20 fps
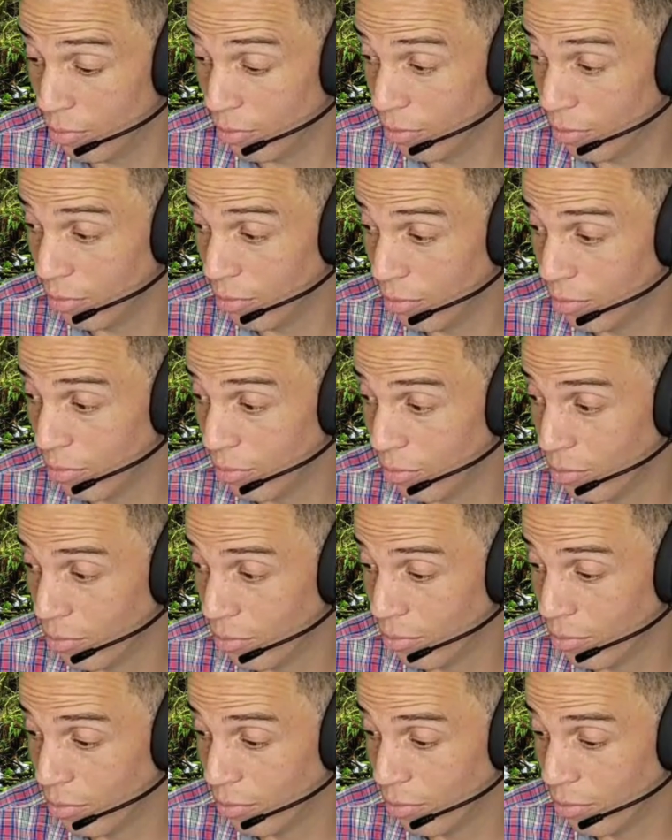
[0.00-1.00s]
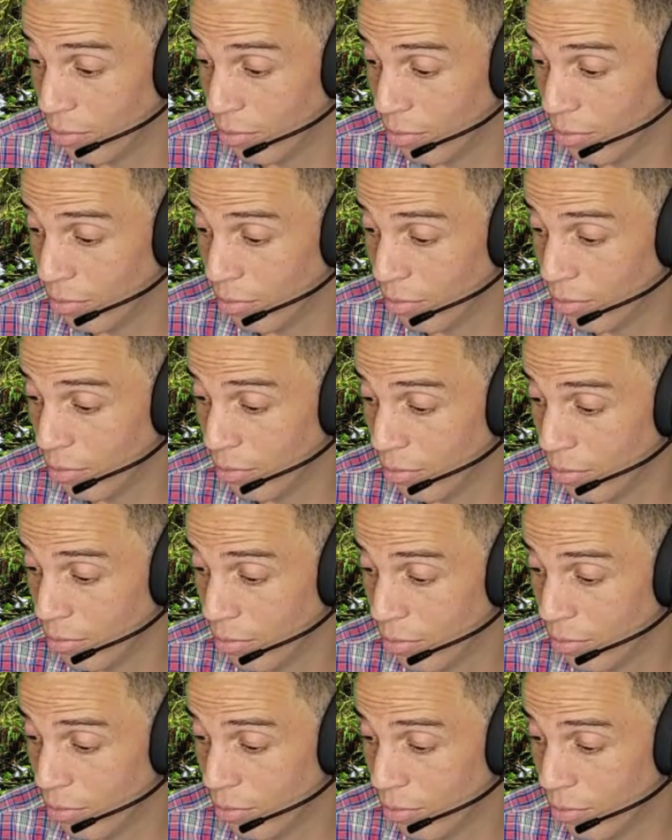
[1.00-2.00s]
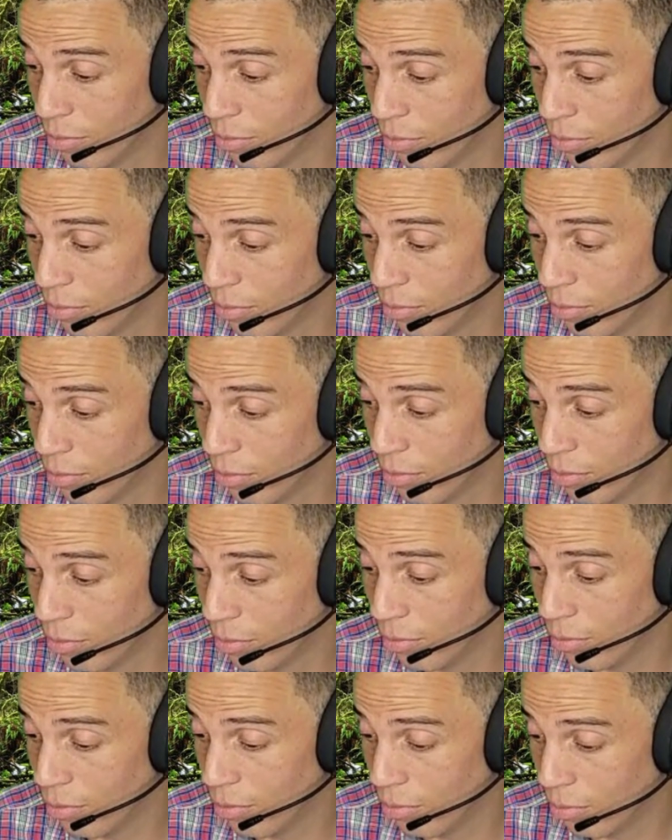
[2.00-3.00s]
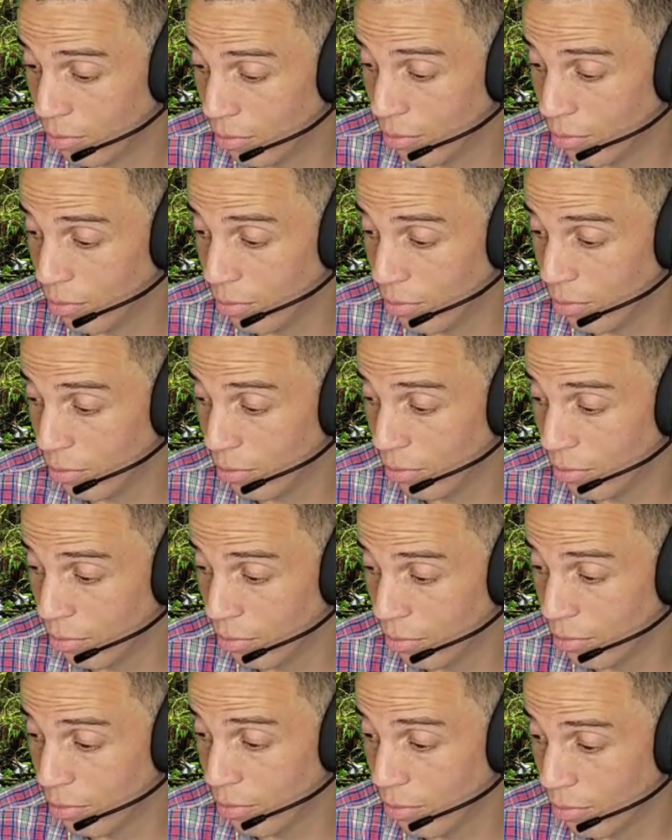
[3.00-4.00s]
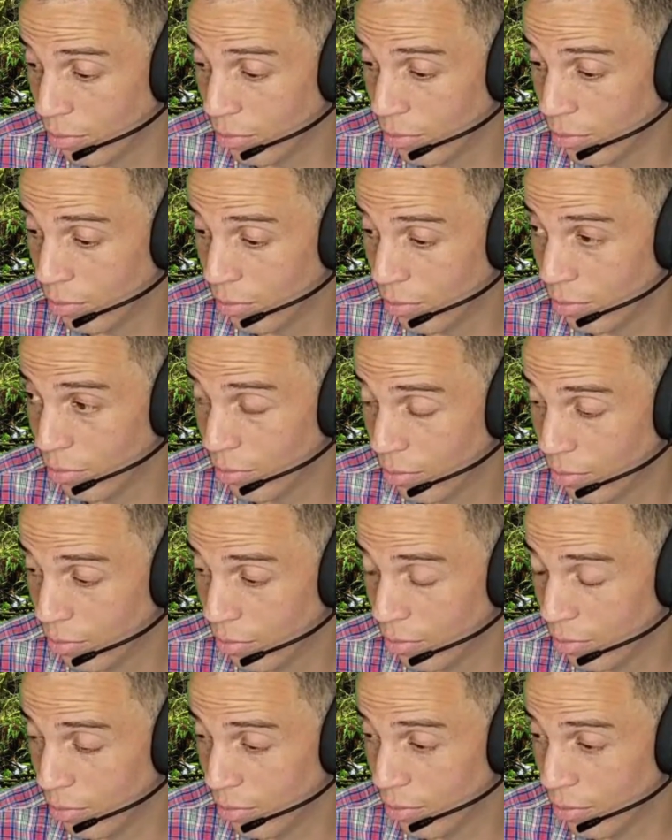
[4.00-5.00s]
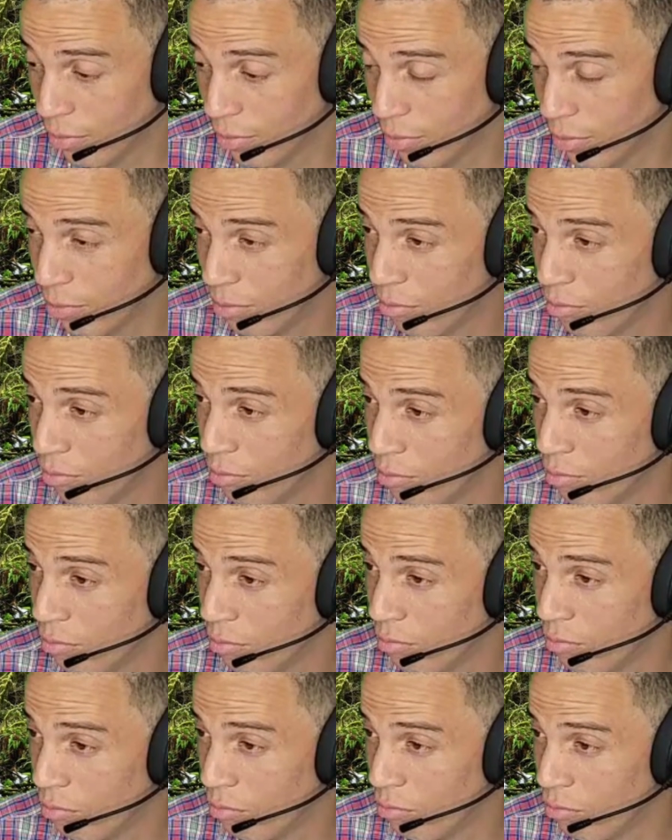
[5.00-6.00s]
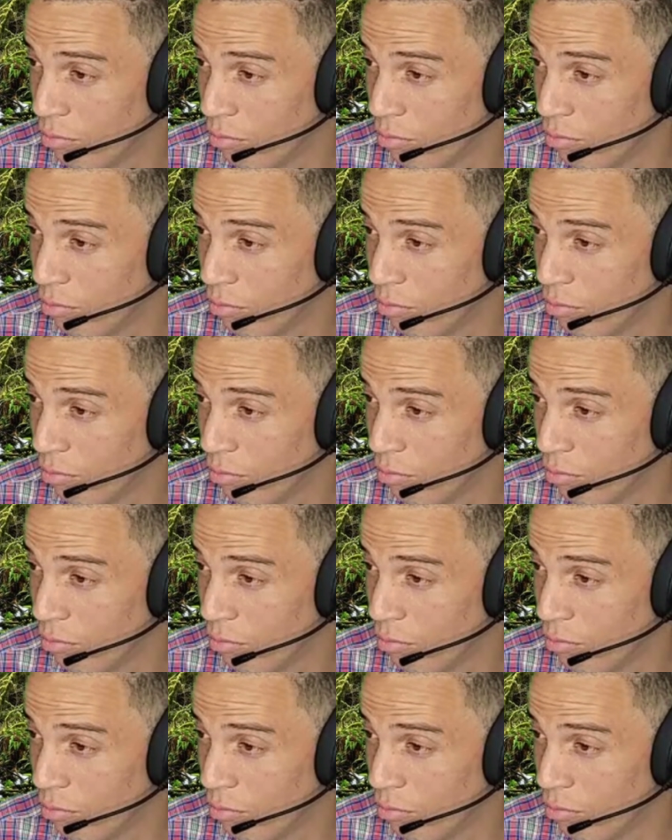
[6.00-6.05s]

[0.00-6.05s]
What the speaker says: [no speech]